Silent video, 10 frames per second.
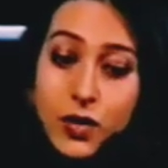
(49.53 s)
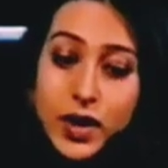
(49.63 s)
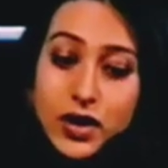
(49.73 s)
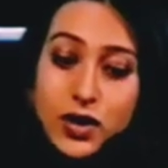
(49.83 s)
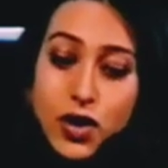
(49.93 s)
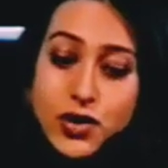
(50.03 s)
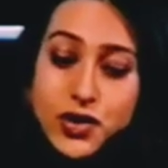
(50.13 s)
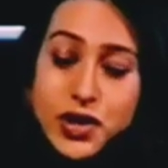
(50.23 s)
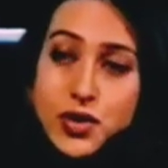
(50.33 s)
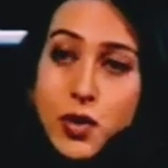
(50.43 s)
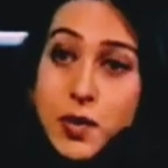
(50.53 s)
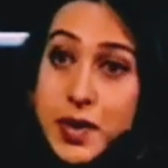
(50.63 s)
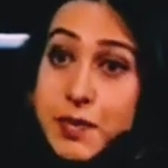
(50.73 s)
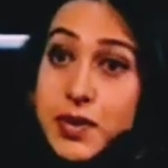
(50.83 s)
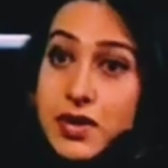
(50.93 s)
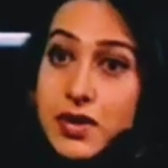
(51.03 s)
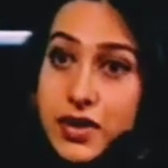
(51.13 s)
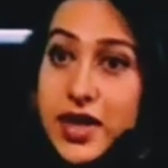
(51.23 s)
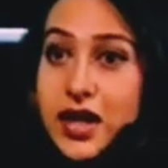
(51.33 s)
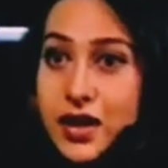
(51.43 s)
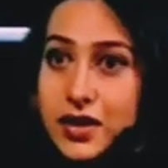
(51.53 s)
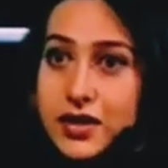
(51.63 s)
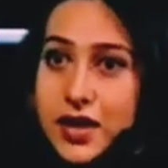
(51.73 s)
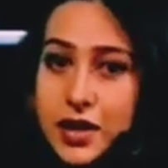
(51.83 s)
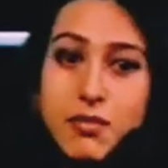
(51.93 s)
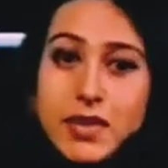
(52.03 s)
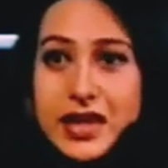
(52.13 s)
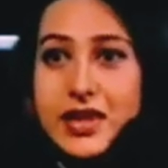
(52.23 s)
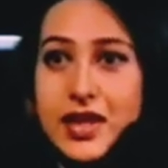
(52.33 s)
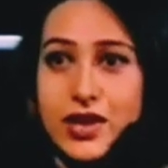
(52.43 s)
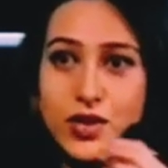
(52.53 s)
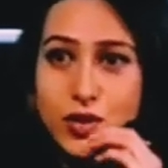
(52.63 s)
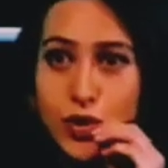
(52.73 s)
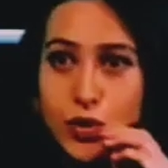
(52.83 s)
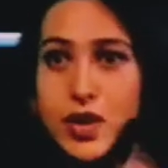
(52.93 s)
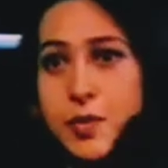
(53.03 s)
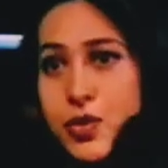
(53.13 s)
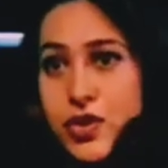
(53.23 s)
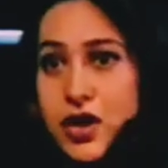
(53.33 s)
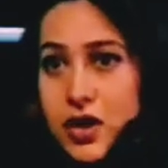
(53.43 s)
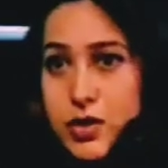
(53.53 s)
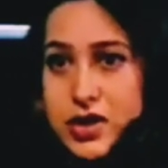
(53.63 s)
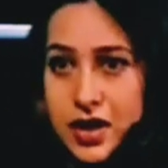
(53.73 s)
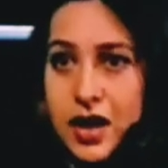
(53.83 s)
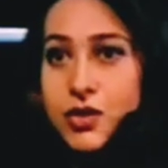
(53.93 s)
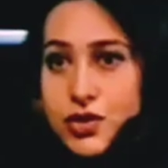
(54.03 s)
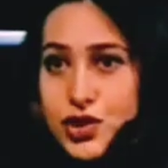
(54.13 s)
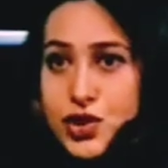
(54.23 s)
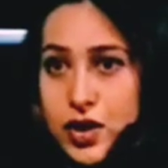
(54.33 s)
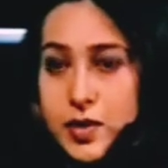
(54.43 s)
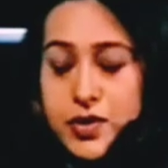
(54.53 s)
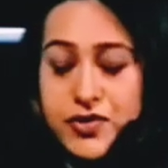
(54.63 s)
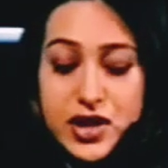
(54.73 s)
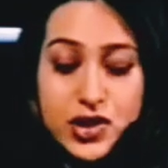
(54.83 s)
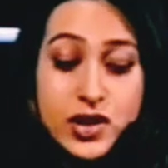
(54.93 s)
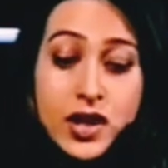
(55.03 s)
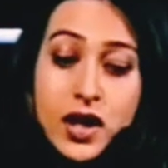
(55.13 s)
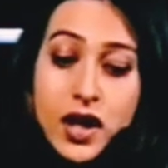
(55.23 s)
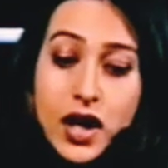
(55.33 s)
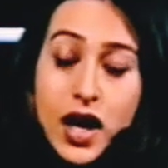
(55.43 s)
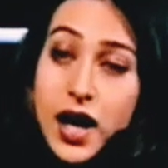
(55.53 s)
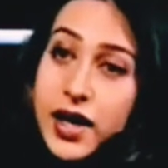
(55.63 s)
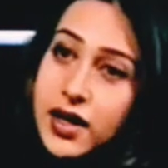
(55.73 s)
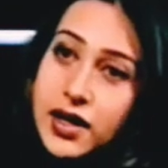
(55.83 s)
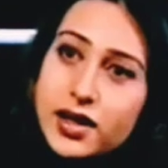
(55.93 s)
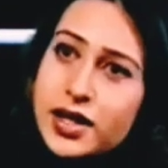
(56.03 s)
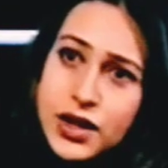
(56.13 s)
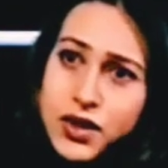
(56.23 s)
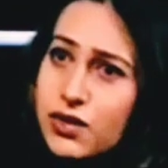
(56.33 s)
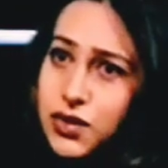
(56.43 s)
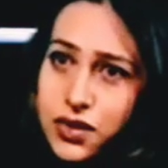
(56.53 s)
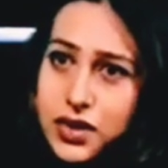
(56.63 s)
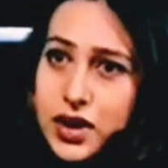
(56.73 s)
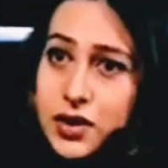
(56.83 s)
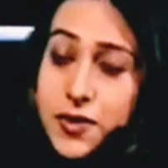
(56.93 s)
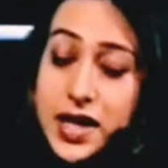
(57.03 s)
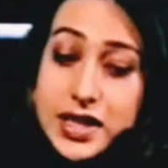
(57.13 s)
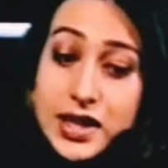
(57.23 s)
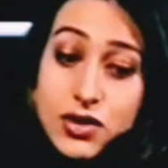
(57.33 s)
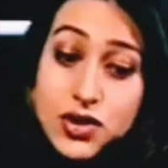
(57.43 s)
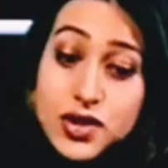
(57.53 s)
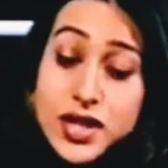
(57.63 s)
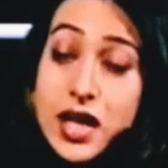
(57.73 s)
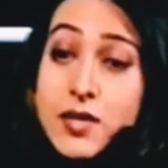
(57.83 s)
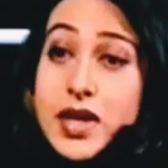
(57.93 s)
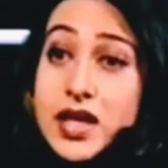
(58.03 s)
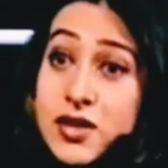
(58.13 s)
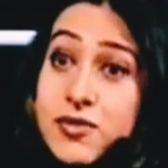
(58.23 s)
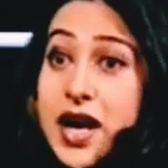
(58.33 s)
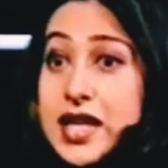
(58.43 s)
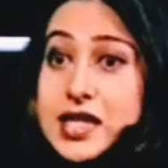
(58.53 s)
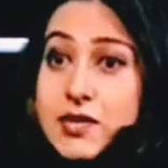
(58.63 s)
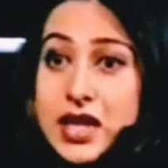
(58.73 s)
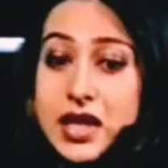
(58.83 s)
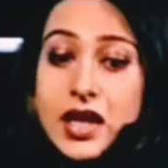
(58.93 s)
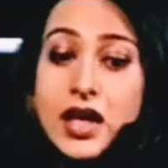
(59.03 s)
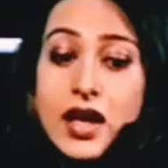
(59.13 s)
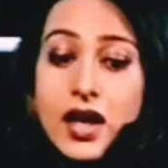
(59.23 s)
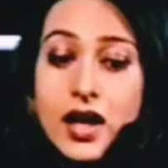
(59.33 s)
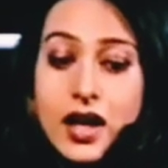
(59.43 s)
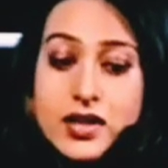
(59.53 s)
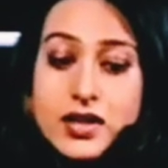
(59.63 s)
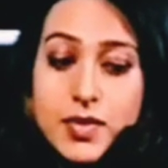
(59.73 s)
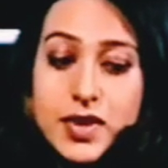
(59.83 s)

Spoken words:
Well, contrary to what people think, that myth that, you know, no Kapoor girl was allowed to join the profession, he knew. In fact, he used to tell me and advise me, and